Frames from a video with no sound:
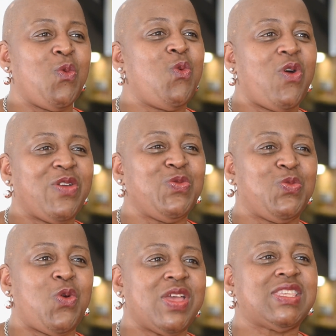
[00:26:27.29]

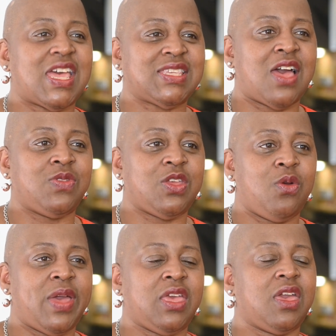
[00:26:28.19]
What is that sound that you're
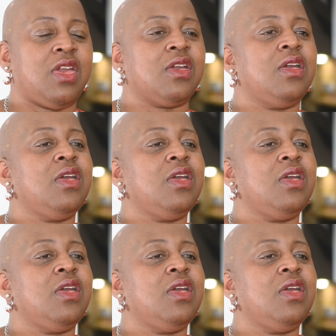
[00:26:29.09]
making?